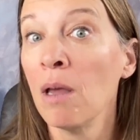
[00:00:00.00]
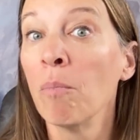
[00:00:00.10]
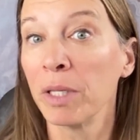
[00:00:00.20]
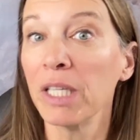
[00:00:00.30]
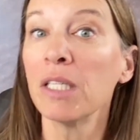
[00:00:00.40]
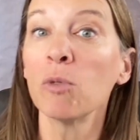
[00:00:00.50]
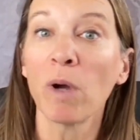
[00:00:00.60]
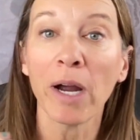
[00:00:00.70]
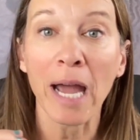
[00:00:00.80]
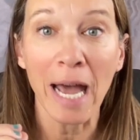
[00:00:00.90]
But this is
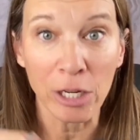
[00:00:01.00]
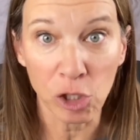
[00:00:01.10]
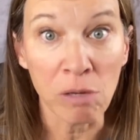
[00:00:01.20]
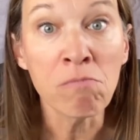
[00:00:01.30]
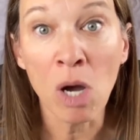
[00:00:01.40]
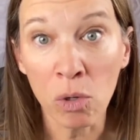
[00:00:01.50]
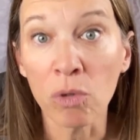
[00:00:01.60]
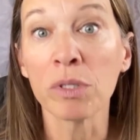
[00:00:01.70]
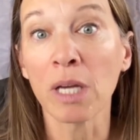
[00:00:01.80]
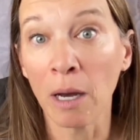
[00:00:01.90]
where
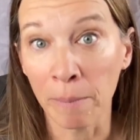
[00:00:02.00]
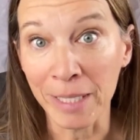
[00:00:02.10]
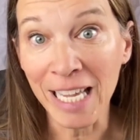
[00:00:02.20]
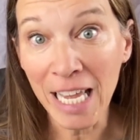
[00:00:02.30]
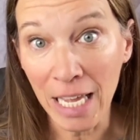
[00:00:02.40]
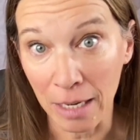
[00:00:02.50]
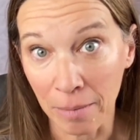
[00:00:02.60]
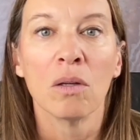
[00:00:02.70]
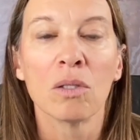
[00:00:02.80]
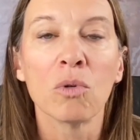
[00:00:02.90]
Hashimoto's comes in.
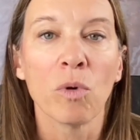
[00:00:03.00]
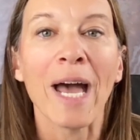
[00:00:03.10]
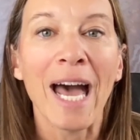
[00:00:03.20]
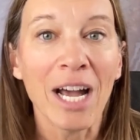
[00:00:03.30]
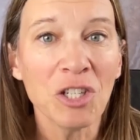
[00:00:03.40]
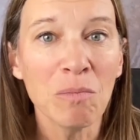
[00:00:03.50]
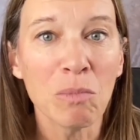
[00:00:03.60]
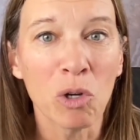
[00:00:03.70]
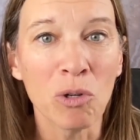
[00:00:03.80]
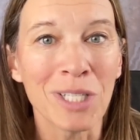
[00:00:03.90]
So,
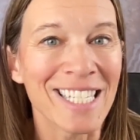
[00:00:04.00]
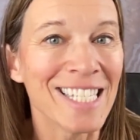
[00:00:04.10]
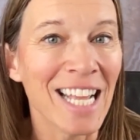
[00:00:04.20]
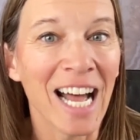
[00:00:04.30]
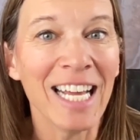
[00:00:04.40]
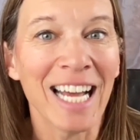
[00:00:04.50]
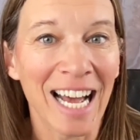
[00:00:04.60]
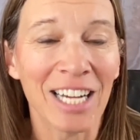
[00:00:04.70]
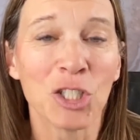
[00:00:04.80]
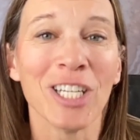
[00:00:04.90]
Hashimoto's is not
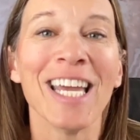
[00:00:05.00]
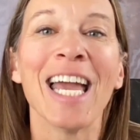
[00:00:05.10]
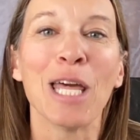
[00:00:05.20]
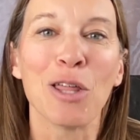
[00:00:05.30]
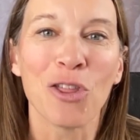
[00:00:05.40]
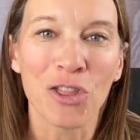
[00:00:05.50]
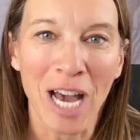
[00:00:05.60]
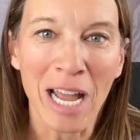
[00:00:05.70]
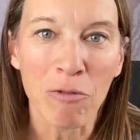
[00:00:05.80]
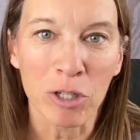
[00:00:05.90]
actually a
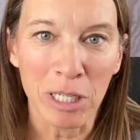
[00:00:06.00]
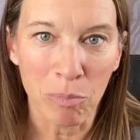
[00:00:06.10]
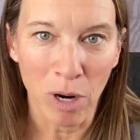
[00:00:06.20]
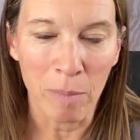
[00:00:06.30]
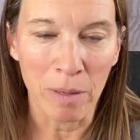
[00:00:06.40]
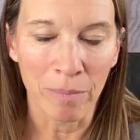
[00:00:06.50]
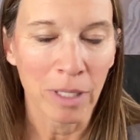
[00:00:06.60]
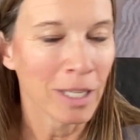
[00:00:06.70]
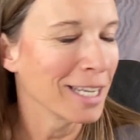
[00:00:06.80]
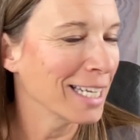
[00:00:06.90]
thyroid problem.
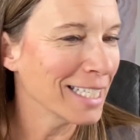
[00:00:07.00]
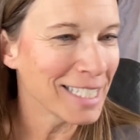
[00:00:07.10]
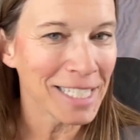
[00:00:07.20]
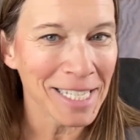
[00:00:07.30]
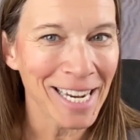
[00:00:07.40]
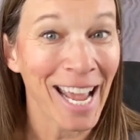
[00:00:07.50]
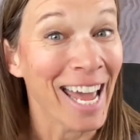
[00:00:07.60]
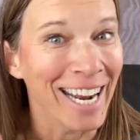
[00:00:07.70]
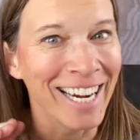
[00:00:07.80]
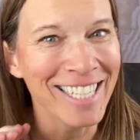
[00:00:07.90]
Let's state that again.
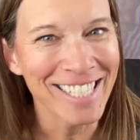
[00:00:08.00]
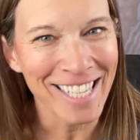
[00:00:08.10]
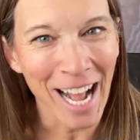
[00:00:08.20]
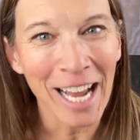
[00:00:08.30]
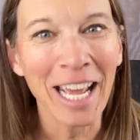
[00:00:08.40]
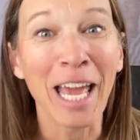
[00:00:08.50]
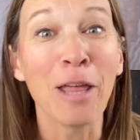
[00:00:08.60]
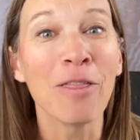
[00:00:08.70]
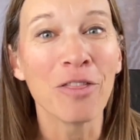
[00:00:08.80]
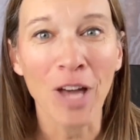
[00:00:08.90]
It is not a
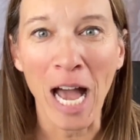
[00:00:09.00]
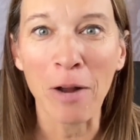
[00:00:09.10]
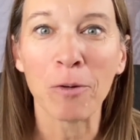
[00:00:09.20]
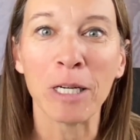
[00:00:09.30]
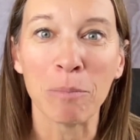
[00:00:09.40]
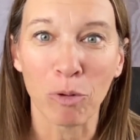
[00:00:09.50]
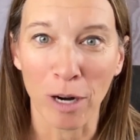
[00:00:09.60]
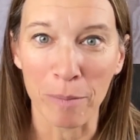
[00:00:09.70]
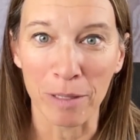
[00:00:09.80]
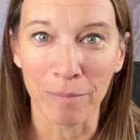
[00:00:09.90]
thyroid
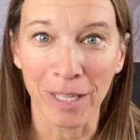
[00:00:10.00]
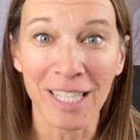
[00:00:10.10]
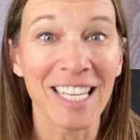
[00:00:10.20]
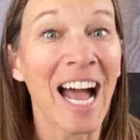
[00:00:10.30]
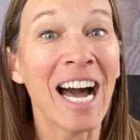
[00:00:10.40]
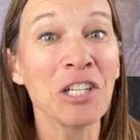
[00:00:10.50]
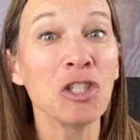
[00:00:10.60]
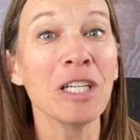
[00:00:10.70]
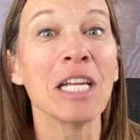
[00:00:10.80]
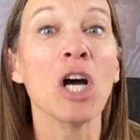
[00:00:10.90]
problem. It's
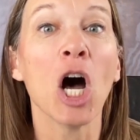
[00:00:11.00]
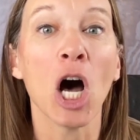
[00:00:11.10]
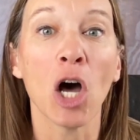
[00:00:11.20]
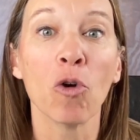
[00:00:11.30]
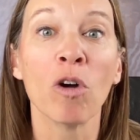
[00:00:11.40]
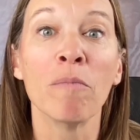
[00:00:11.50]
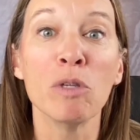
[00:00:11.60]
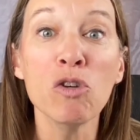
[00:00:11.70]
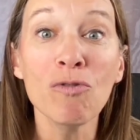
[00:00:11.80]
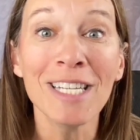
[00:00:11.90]
actually an
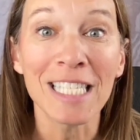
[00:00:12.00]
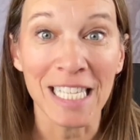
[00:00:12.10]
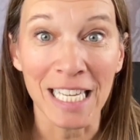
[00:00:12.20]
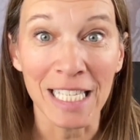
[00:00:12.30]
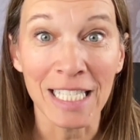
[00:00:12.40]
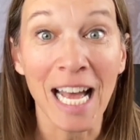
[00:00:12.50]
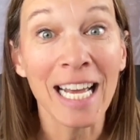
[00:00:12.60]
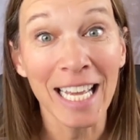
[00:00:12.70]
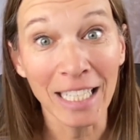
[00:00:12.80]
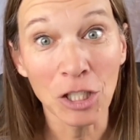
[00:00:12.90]
autoimmune disease
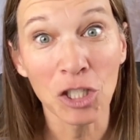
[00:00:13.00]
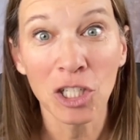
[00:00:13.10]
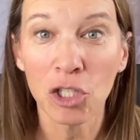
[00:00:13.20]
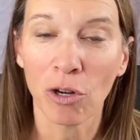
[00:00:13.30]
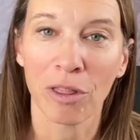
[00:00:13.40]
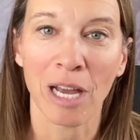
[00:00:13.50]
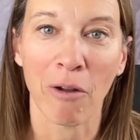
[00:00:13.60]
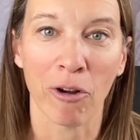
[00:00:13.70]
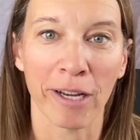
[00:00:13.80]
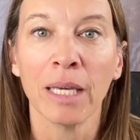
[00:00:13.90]
against your
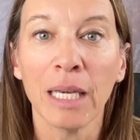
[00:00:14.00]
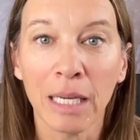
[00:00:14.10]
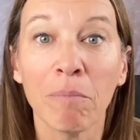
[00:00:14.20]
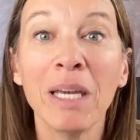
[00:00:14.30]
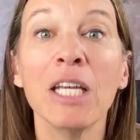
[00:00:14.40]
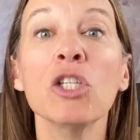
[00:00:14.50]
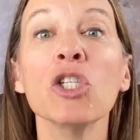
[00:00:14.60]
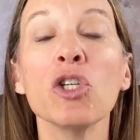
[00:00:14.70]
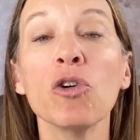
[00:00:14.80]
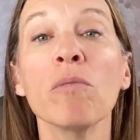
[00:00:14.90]
thyroid. It means
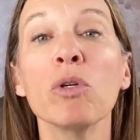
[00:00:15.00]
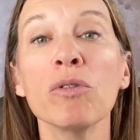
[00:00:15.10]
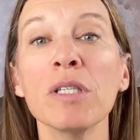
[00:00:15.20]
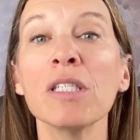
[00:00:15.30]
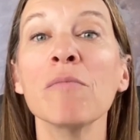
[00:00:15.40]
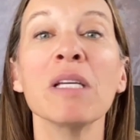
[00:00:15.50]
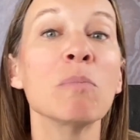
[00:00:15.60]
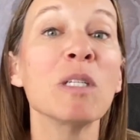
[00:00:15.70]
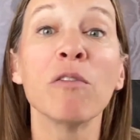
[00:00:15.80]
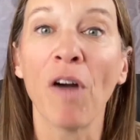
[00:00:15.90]
your immune system is
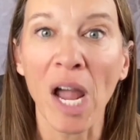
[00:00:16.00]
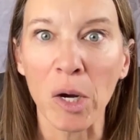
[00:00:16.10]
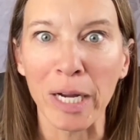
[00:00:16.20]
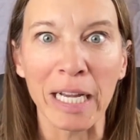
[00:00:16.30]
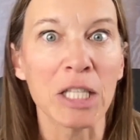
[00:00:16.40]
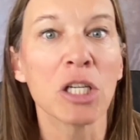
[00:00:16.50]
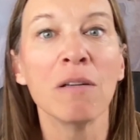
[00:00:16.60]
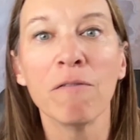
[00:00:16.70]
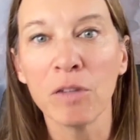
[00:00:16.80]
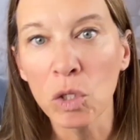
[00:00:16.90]
misfiring, it's
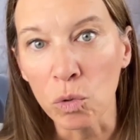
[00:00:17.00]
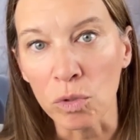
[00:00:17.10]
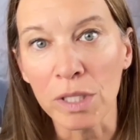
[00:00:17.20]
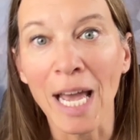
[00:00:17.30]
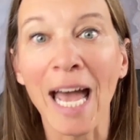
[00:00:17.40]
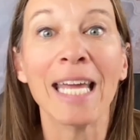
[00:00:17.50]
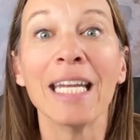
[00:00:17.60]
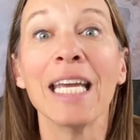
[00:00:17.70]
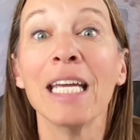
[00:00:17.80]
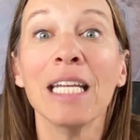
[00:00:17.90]
confused, and
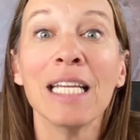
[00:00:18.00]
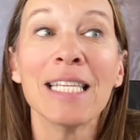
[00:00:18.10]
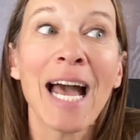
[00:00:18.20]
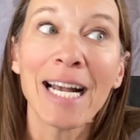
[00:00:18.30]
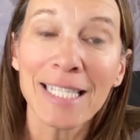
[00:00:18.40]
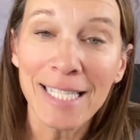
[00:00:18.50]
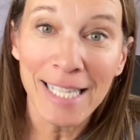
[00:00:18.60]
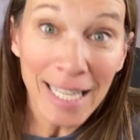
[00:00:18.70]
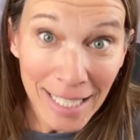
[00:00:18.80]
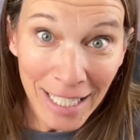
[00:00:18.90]
it is
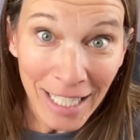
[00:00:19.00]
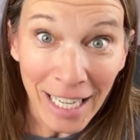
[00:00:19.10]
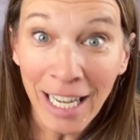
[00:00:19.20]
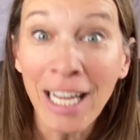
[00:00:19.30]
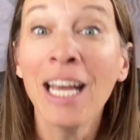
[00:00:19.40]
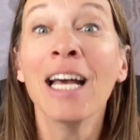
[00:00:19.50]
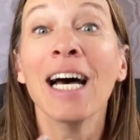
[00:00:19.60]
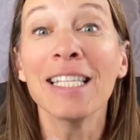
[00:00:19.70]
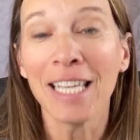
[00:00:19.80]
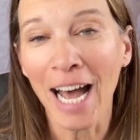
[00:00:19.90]
accidentally
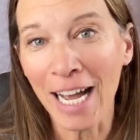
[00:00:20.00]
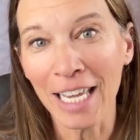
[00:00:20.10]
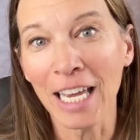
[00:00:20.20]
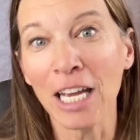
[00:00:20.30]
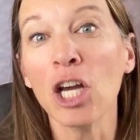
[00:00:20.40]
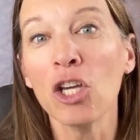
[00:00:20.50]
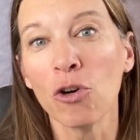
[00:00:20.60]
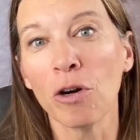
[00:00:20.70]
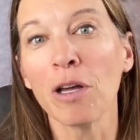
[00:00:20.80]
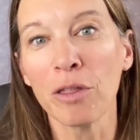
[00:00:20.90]
attacking
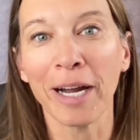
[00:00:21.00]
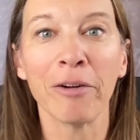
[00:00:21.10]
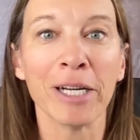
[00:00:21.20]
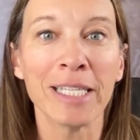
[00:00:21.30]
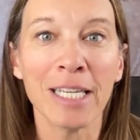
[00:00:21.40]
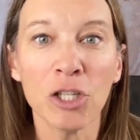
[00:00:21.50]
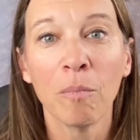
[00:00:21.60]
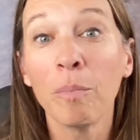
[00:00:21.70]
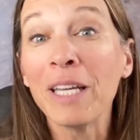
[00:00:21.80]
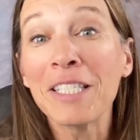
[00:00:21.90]
your thyroid
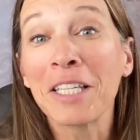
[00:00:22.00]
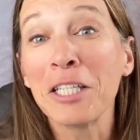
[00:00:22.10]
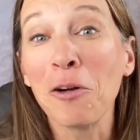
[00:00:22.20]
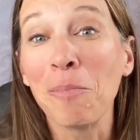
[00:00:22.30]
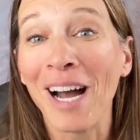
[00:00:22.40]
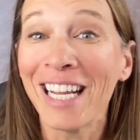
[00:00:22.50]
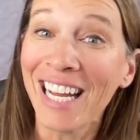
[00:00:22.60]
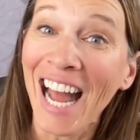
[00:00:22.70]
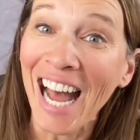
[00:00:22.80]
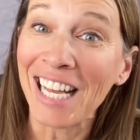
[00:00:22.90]
tissue. Basically, your body
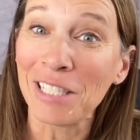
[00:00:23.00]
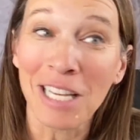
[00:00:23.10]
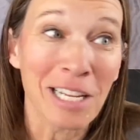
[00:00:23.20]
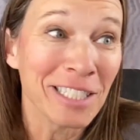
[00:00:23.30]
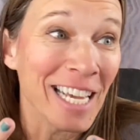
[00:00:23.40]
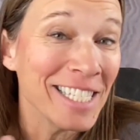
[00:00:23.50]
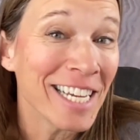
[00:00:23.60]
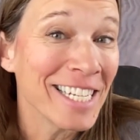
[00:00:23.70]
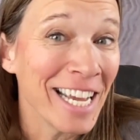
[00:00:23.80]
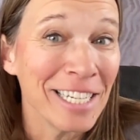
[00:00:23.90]
has
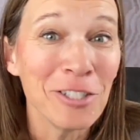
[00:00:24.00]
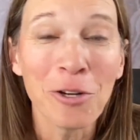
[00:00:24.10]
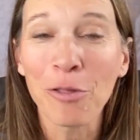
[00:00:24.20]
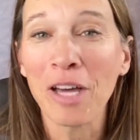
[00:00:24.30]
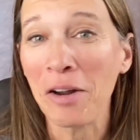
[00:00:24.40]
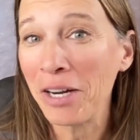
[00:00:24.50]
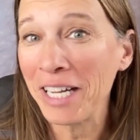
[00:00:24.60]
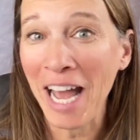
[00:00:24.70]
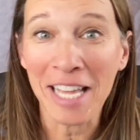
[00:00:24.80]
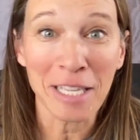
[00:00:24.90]
designated your thyroid
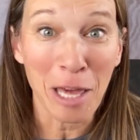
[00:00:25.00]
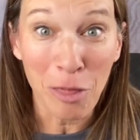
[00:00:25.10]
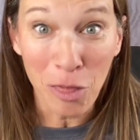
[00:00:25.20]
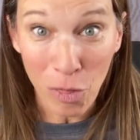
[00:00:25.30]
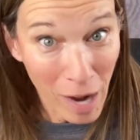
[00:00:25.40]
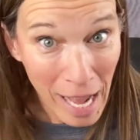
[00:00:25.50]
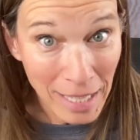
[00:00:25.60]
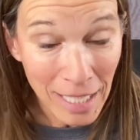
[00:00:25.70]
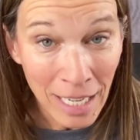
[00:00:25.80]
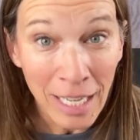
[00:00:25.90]
as a threat